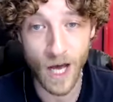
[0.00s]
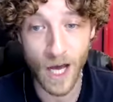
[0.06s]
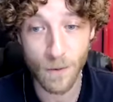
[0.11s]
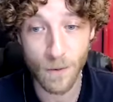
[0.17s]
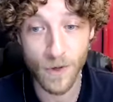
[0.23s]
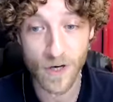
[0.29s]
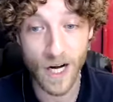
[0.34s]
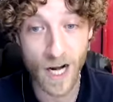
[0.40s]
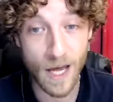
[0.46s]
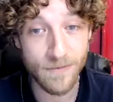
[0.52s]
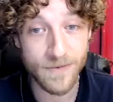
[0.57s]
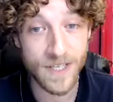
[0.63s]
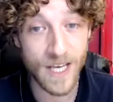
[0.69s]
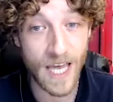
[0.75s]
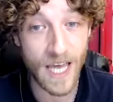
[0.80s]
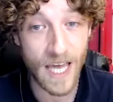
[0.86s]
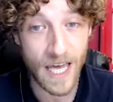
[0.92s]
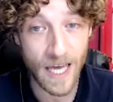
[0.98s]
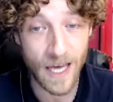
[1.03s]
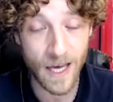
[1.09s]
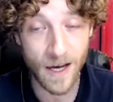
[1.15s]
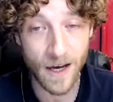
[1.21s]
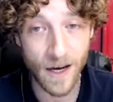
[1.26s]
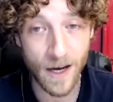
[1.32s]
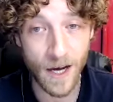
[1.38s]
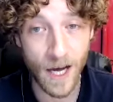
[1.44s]
I would love to
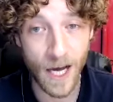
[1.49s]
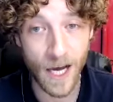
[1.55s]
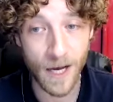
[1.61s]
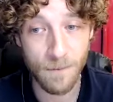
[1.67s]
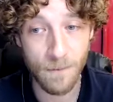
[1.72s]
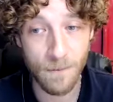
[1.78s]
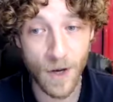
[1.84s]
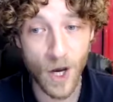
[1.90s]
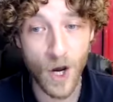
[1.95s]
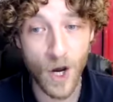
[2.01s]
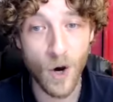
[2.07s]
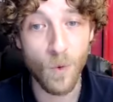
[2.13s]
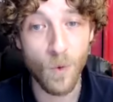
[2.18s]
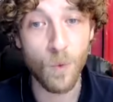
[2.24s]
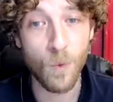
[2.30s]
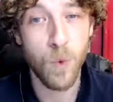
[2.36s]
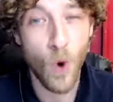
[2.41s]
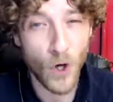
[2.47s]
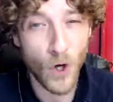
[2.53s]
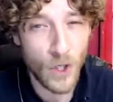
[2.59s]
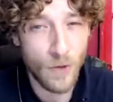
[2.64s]
hear what